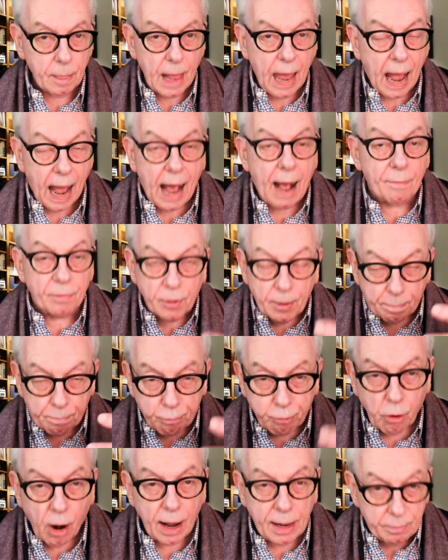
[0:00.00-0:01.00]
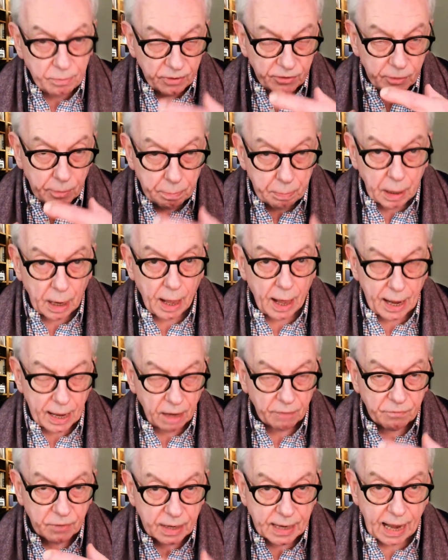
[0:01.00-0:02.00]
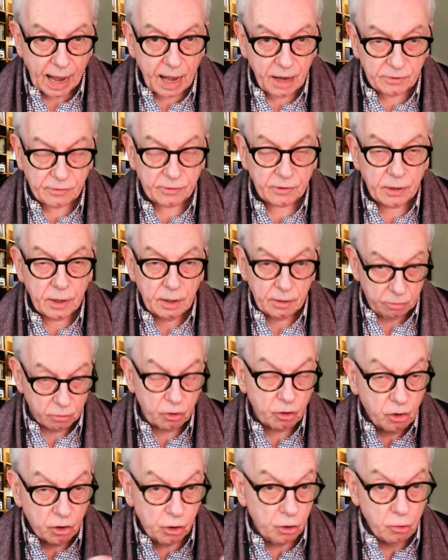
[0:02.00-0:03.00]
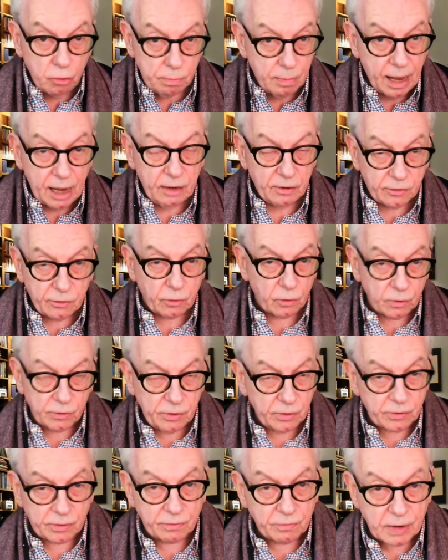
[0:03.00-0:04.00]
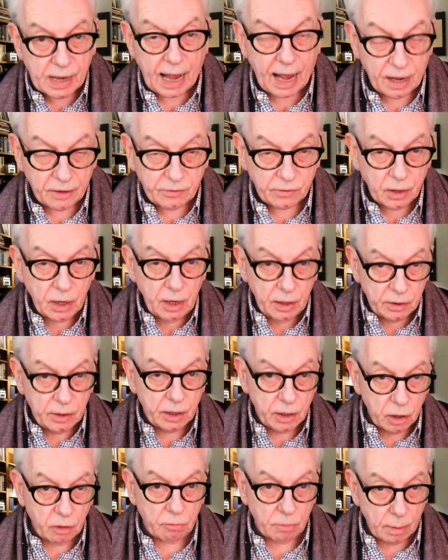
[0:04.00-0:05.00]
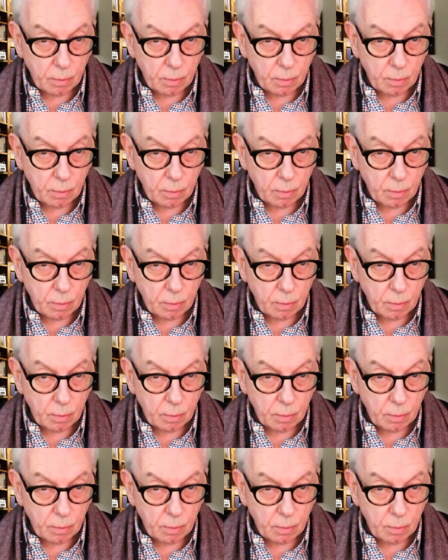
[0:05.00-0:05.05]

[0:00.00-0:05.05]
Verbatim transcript: And the prime supply of gas, there are two main sources of gas to Europe.